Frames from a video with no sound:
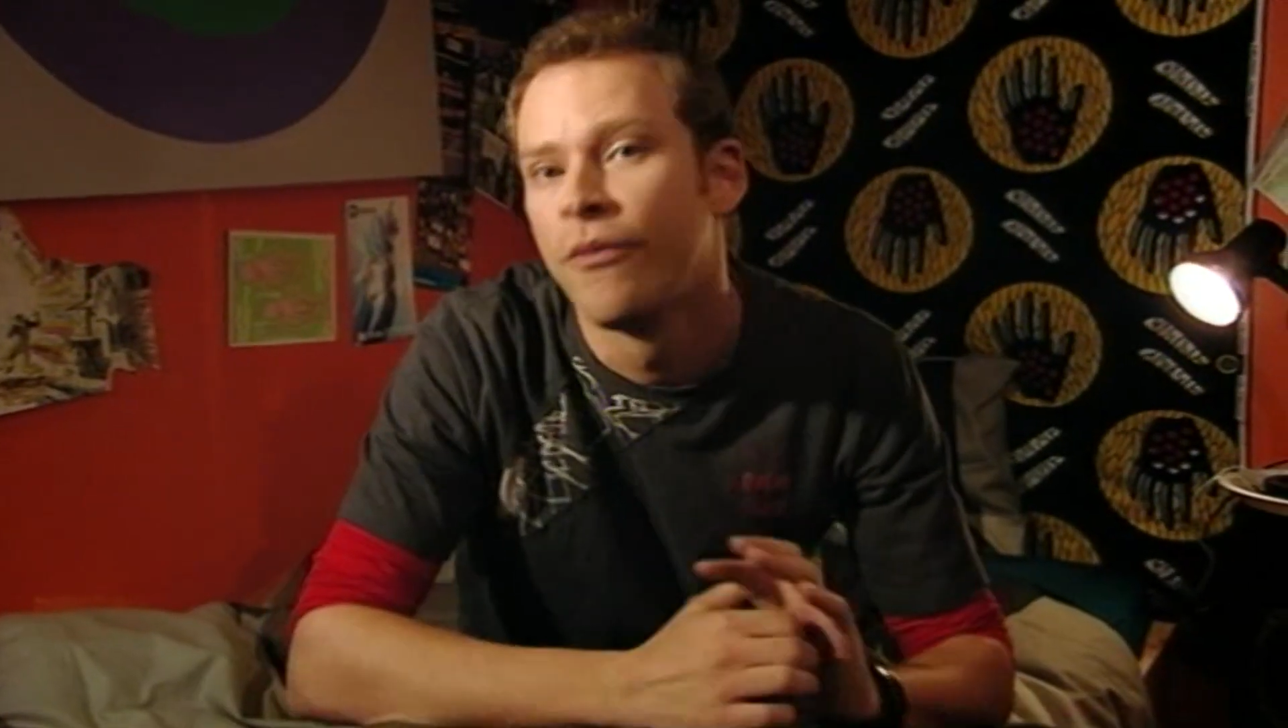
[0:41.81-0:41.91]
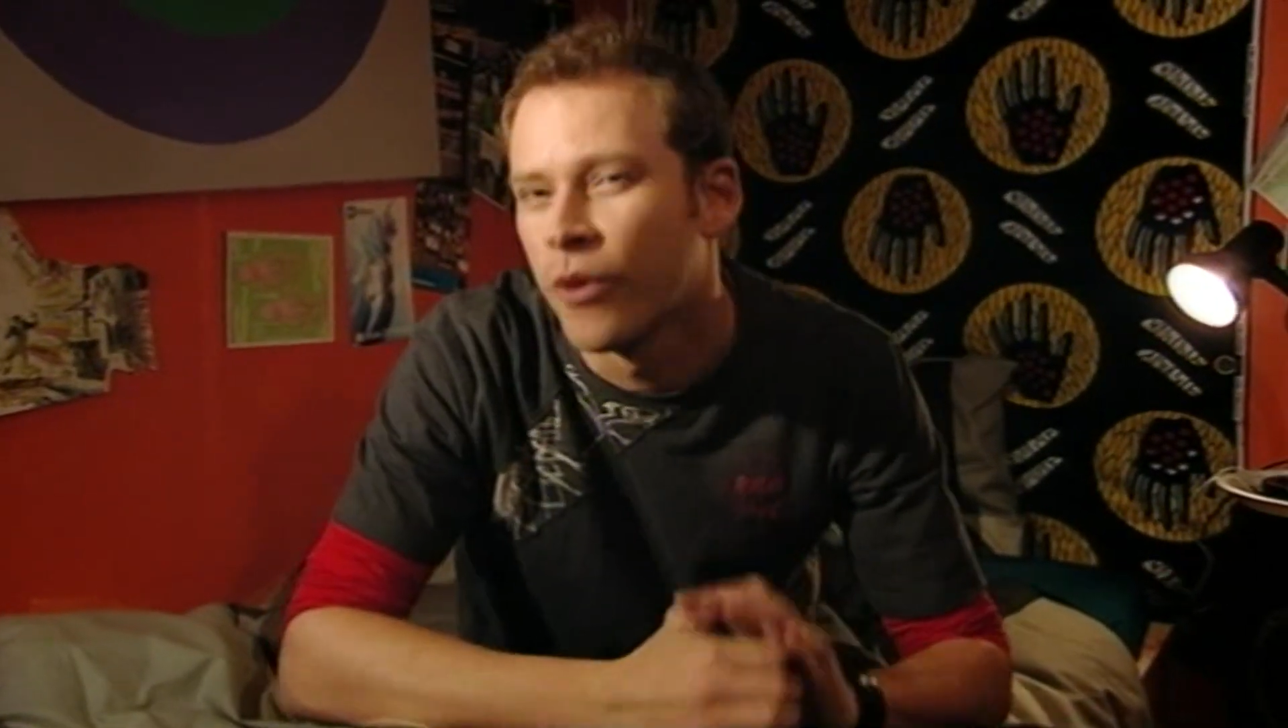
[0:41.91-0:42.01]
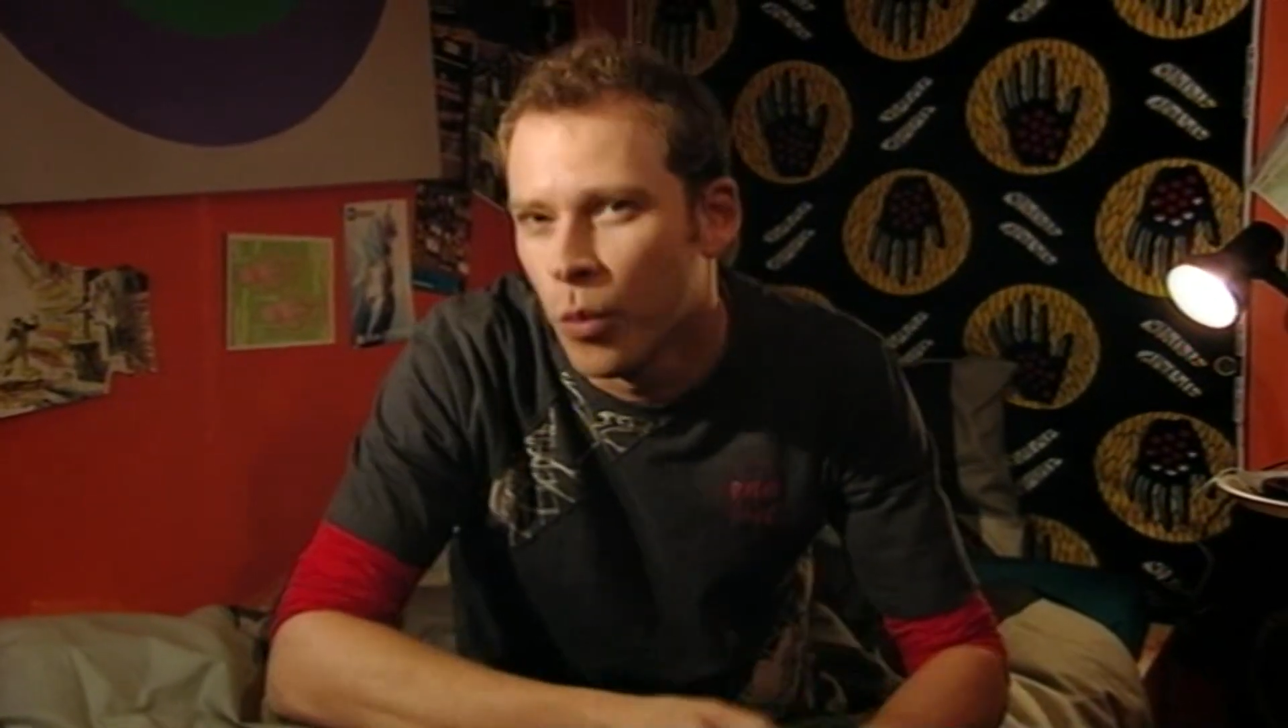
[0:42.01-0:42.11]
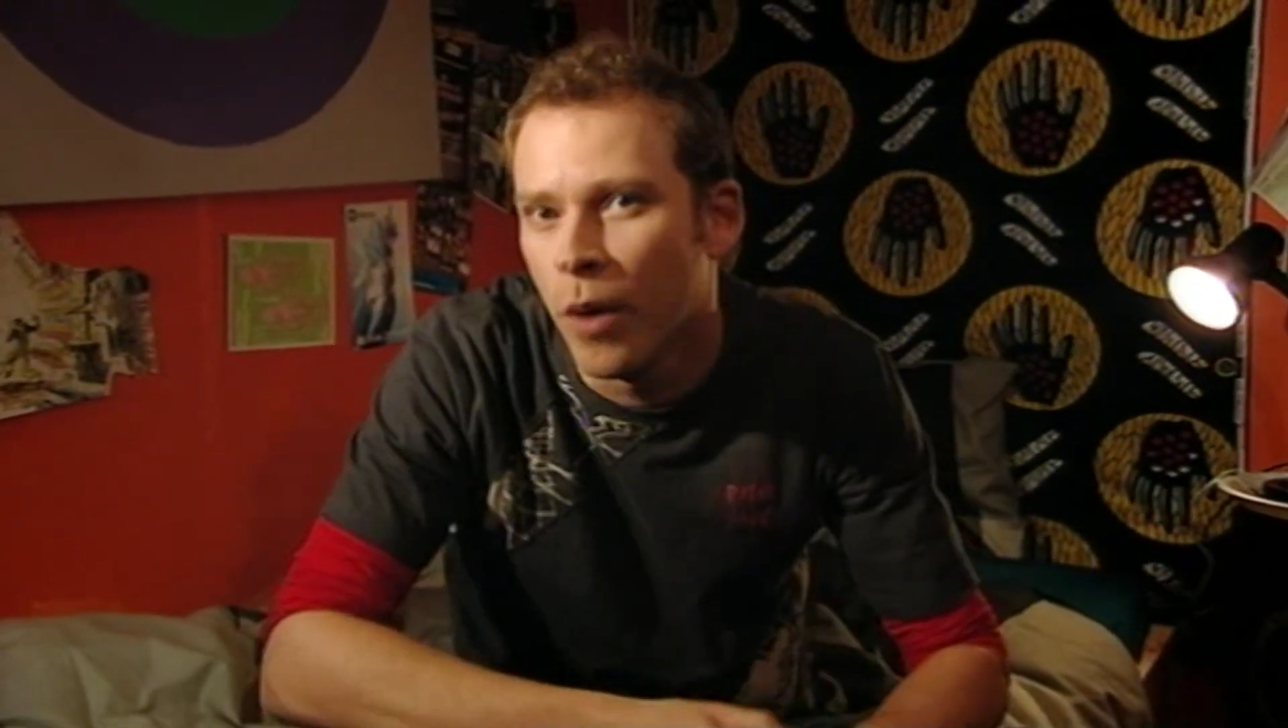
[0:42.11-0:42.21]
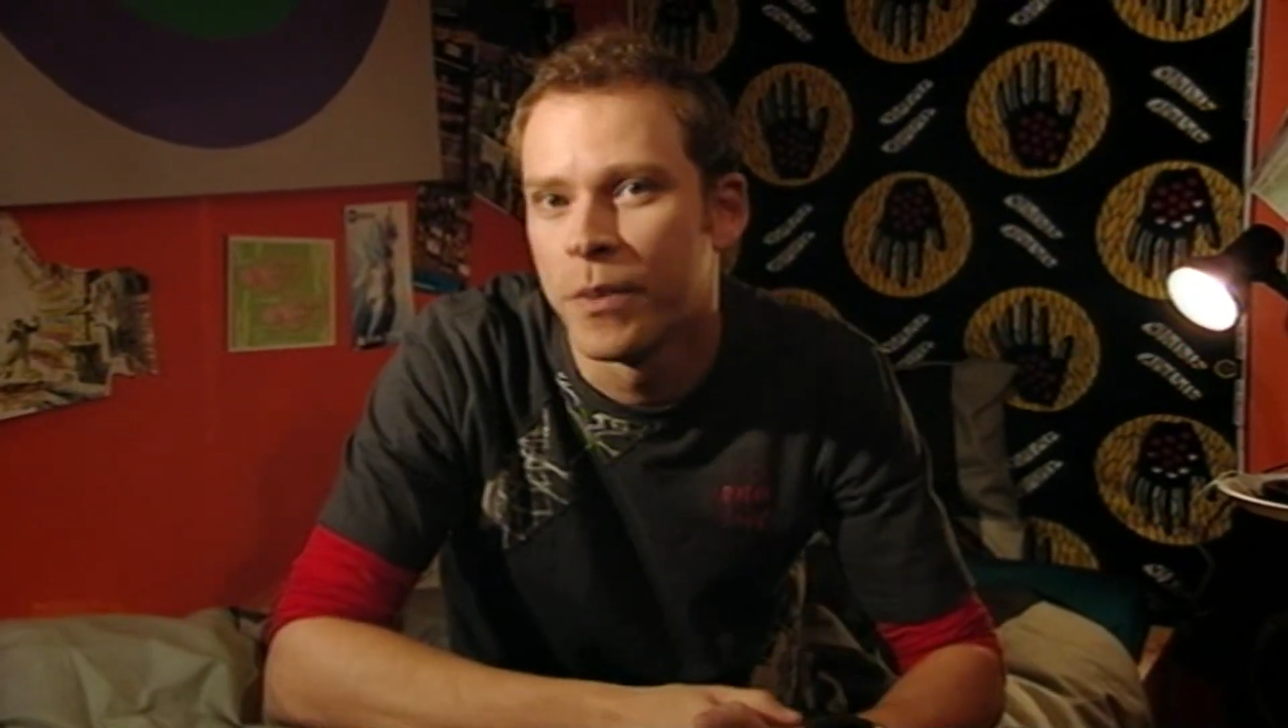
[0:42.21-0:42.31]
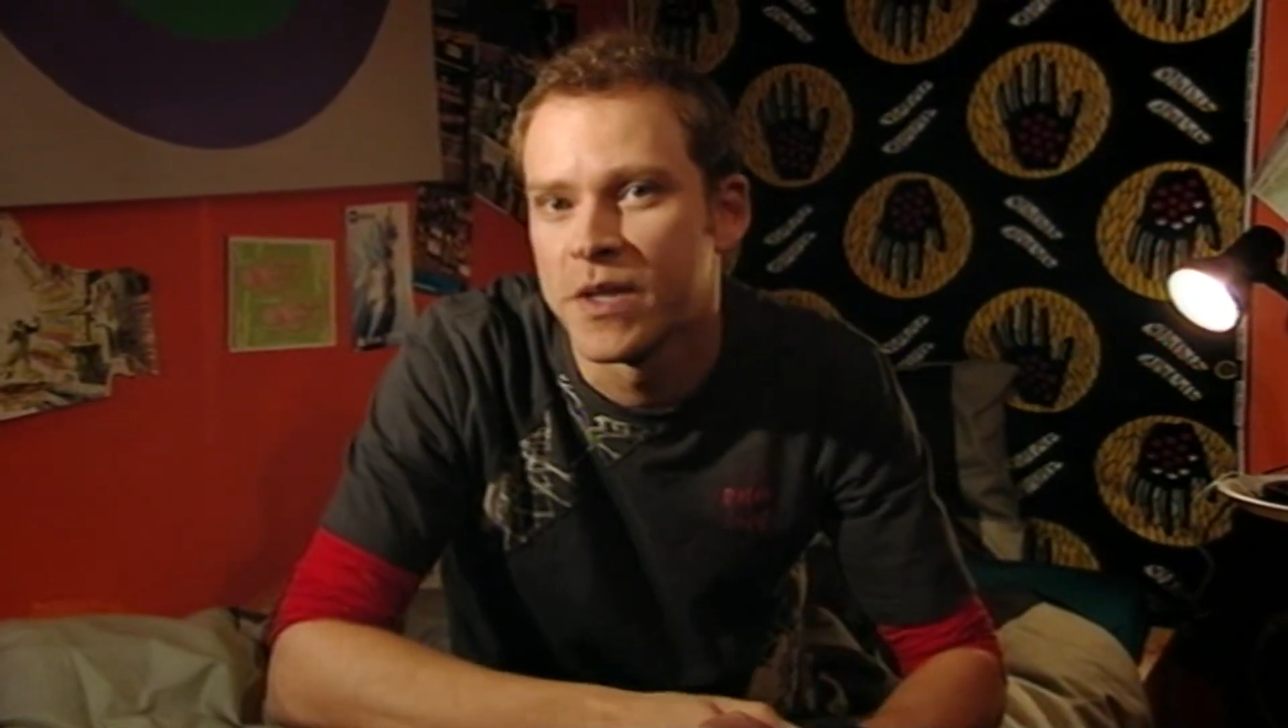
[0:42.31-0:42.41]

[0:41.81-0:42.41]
From one